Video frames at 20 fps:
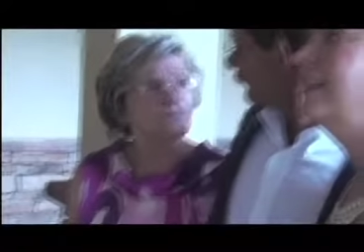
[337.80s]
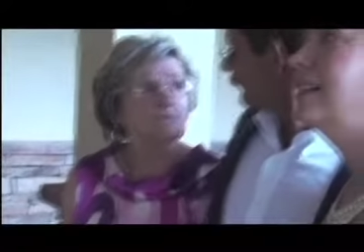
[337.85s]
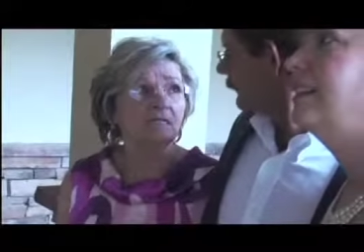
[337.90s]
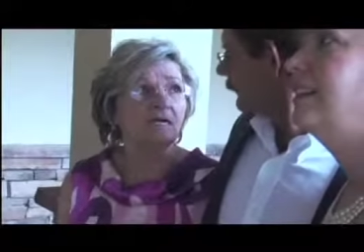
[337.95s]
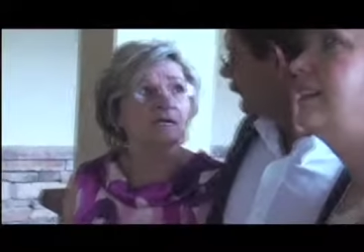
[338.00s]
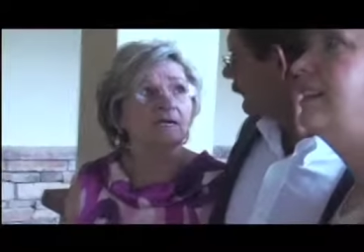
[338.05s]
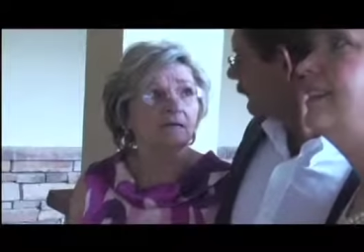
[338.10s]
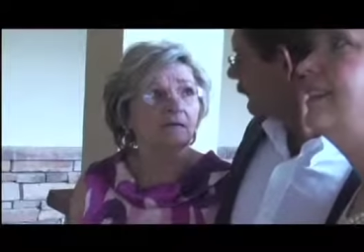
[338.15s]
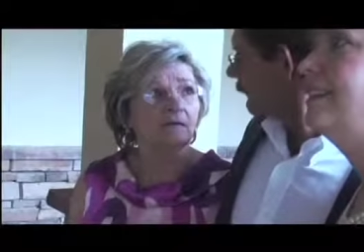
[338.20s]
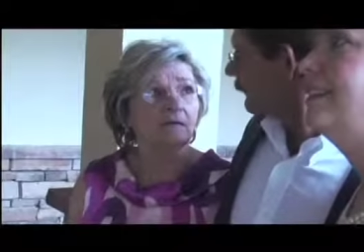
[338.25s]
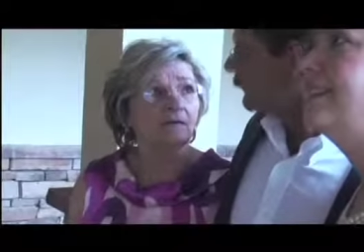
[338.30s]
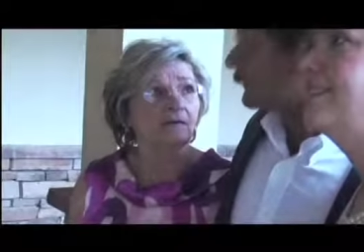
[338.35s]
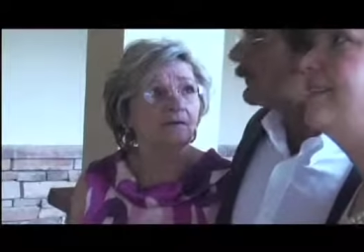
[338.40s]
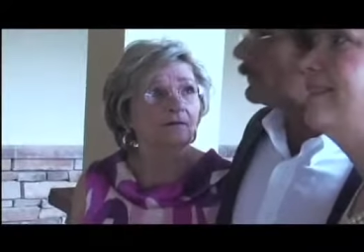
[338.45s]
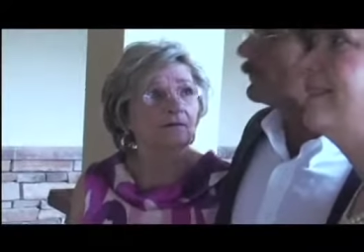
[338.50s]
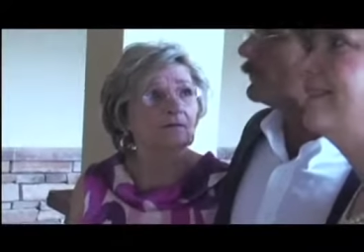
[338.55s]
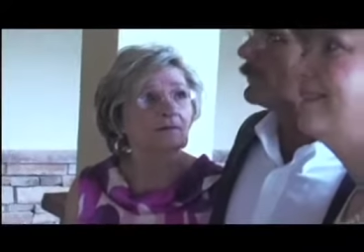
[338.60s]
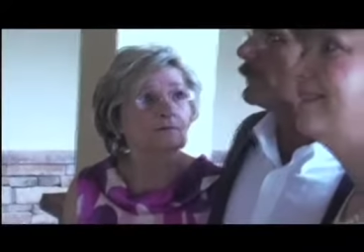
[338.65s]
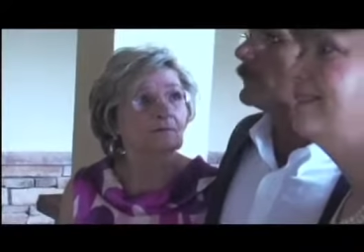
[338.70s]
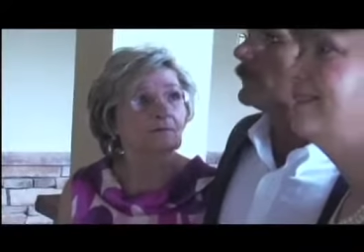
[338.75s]
His mom had a
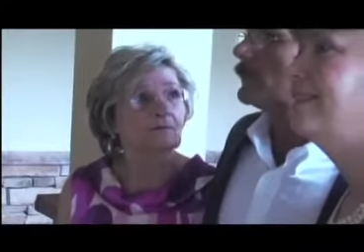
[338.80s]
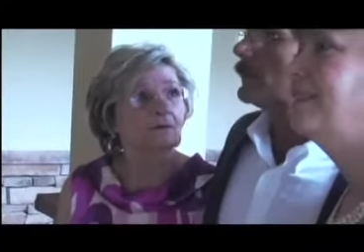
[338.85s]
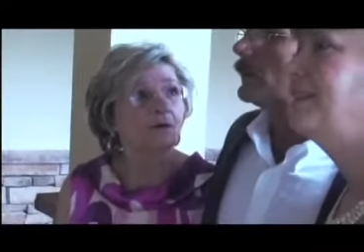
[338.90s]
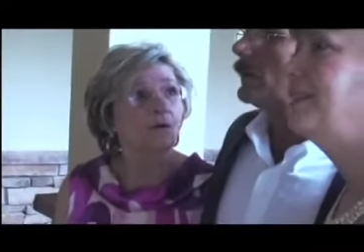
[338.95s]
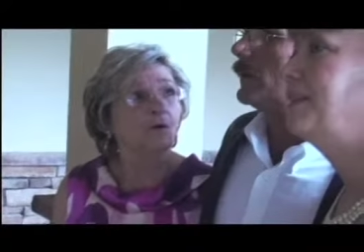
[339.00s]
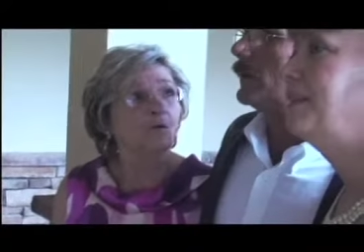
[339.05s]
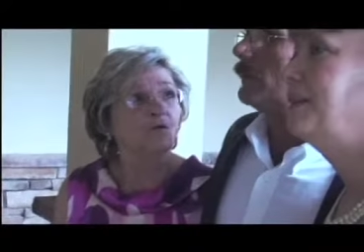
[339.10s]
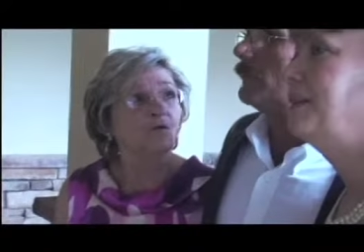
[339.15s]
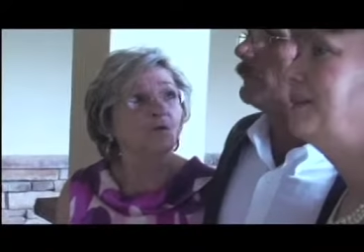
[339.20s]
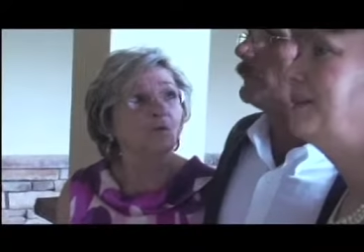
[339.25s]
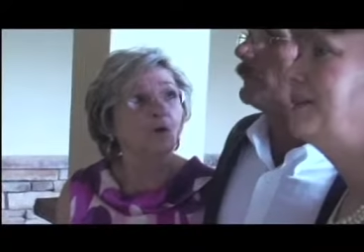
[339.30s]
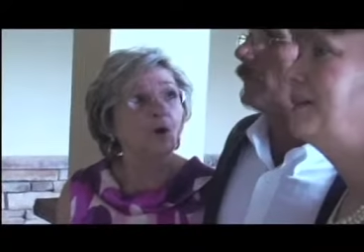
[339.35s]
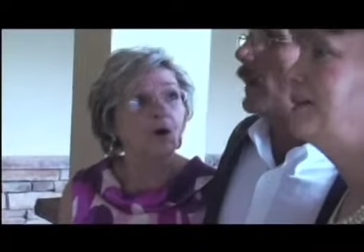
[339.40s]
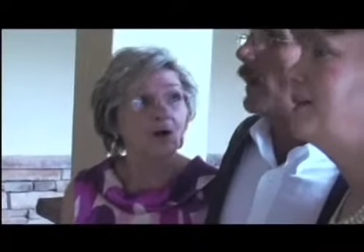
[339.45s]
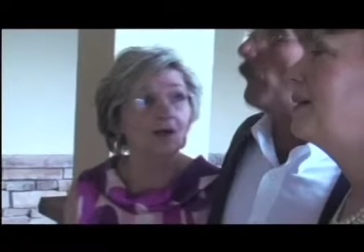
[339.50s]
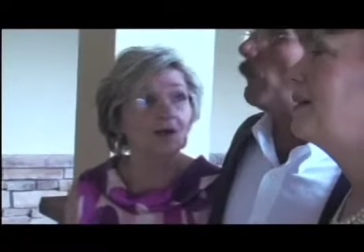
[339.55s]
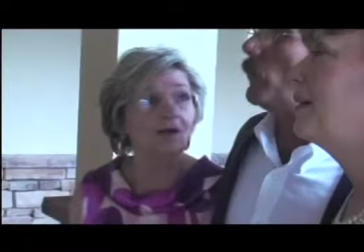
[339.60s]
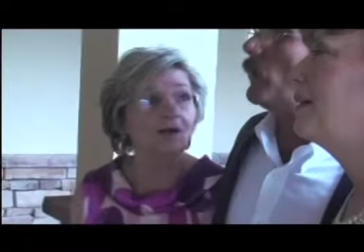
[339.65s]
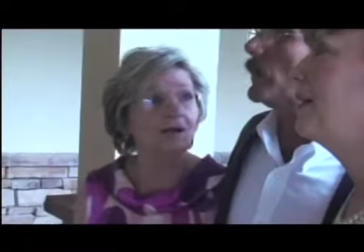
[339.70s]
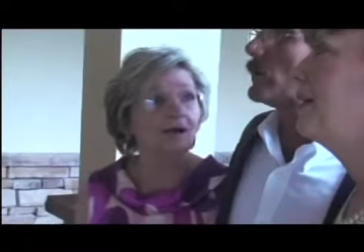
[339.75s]
lot to do with it too, if that
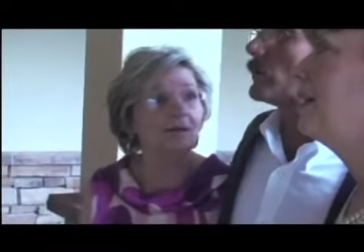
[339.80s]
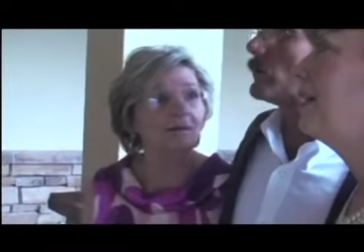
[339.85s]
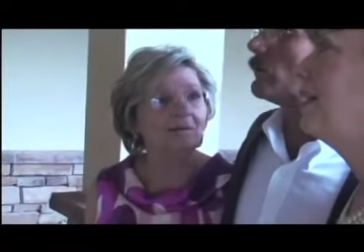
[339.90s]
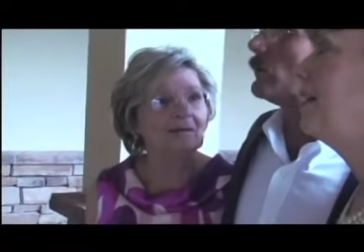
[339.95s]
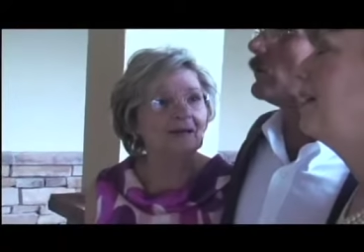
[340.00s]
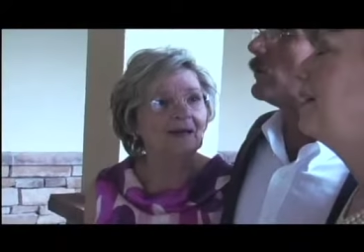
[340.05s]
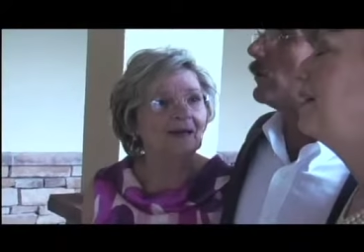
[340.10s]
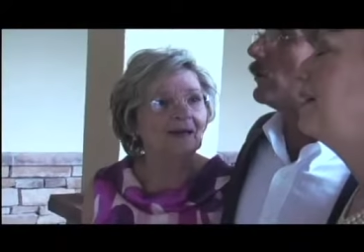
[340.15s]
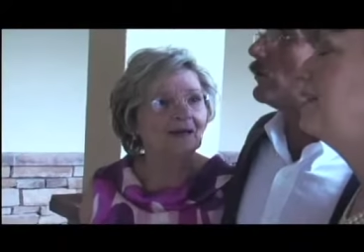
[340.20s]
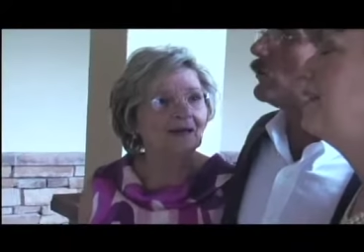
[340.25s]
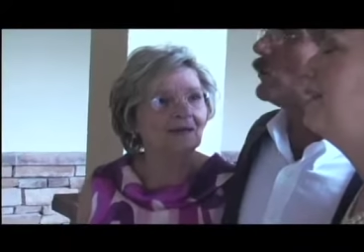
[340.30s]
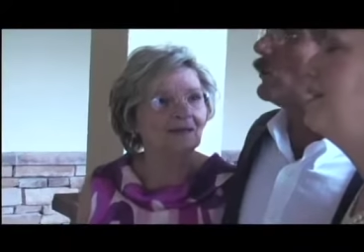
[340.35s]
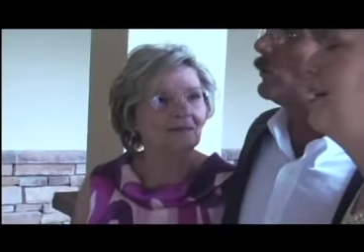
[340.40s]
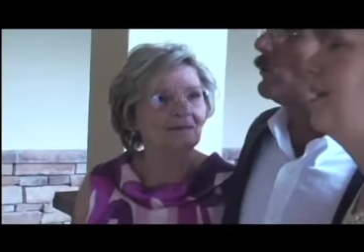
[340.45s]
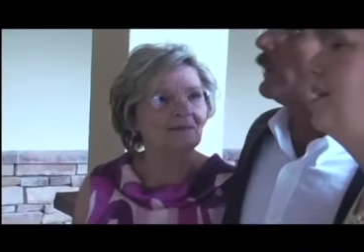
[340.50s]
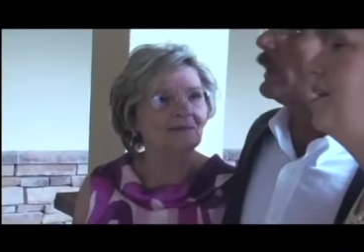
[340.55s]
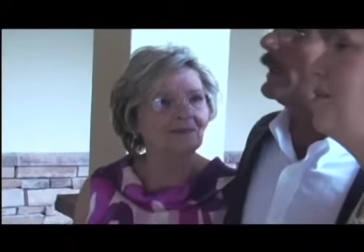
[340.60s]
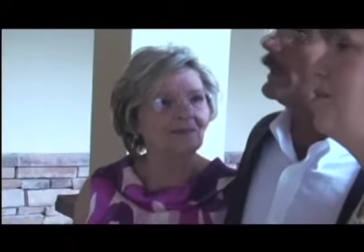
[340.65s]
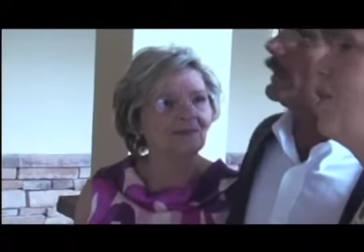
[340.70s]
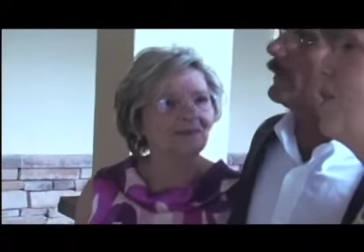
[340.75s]
makes any sense.
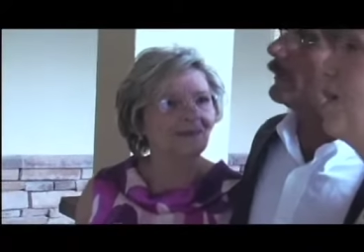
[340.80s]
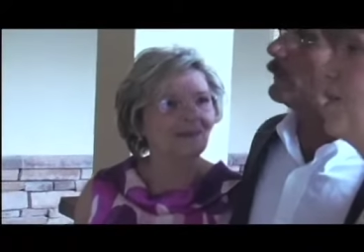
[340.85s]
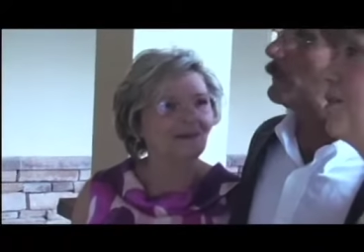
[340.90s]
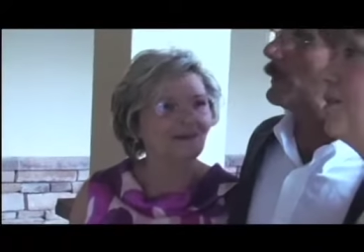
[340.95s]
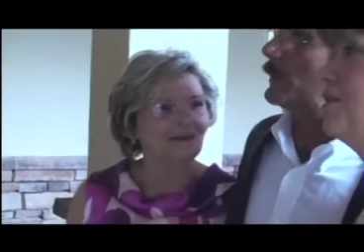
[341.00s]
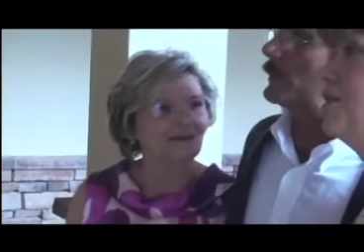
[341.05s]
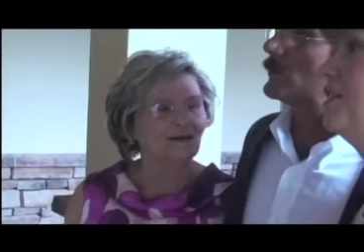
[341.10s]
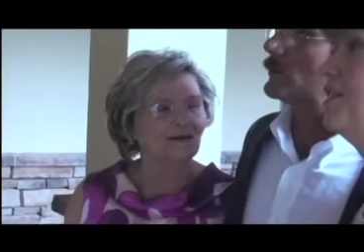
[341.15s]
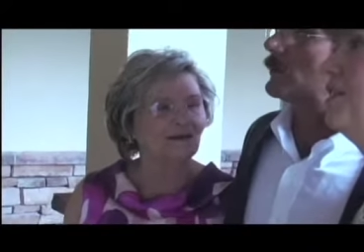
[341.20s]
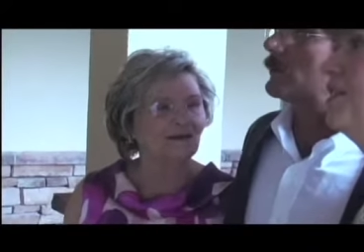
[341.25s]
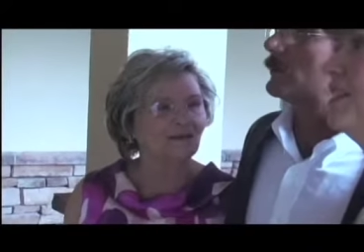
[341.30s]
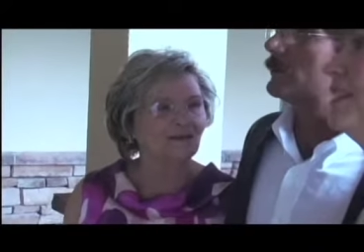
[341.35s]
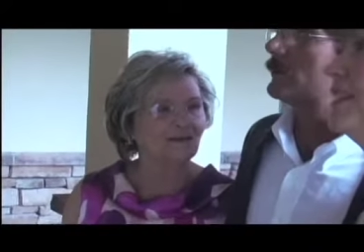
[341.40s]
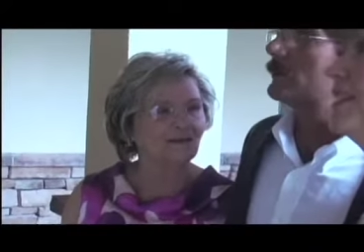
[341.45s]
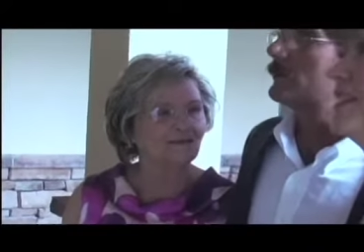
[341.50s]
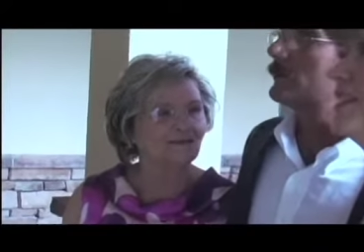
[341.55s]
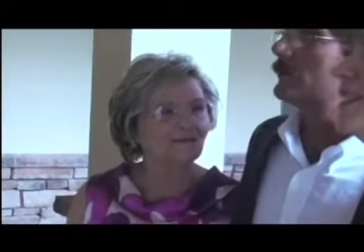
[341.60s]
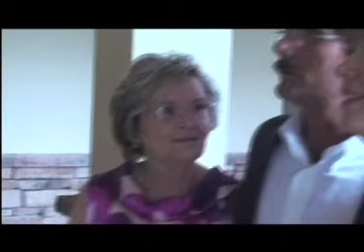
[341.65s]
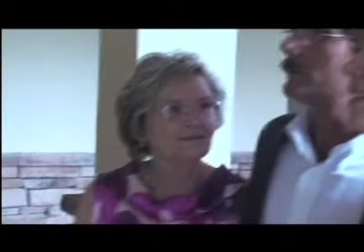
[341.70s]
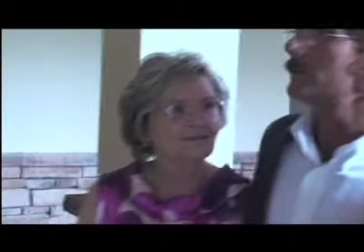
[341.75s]
She
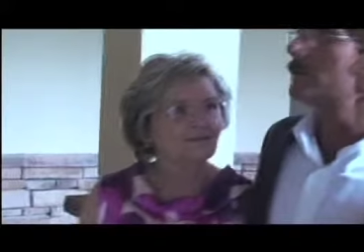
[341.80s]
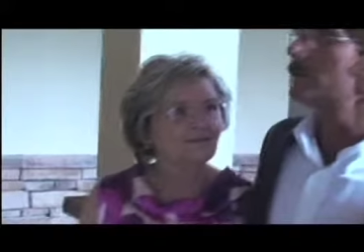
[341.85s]
was a